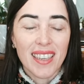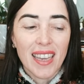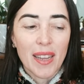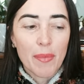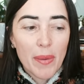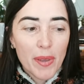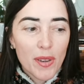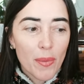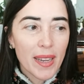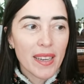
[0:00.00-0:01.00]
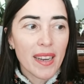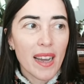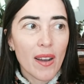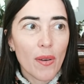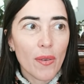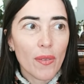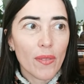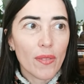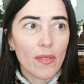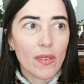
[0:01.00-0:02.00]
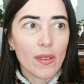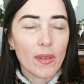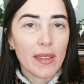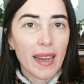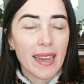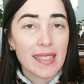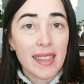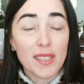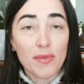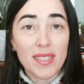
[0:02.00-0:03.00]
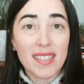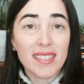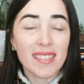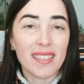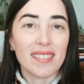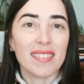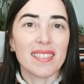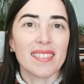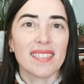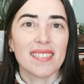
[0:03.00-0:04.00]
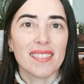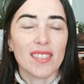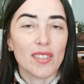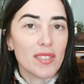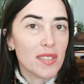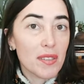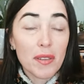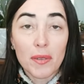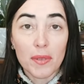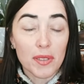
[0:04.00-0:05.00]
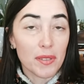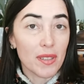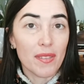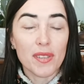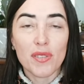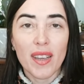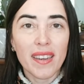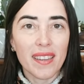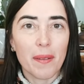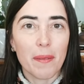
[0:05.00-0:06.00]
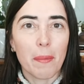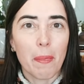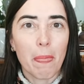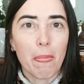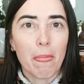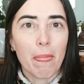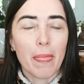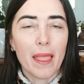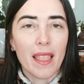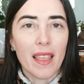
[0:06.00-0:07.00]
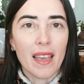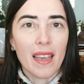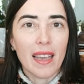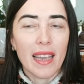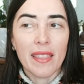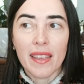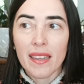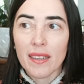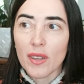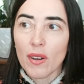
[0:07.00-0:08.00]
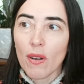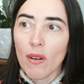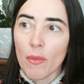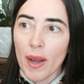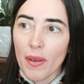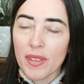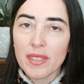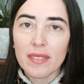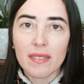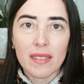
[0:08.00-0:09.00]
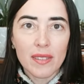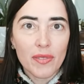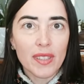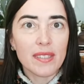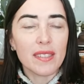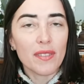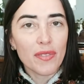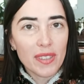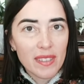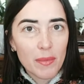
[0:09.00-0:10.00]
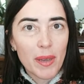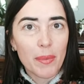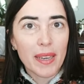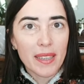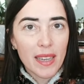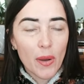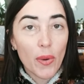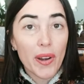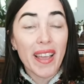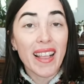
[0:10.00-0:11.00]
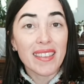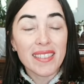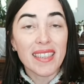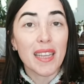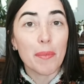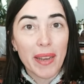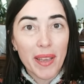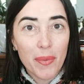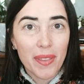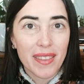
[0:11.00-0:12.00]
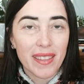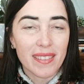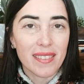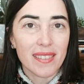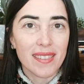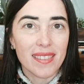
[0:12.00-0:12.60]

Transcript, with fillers: And maybe your body now has less resistance because it's new, because you never tried it. And then you go, oh wow, this, this feels different in my body now. Where else can I play with this?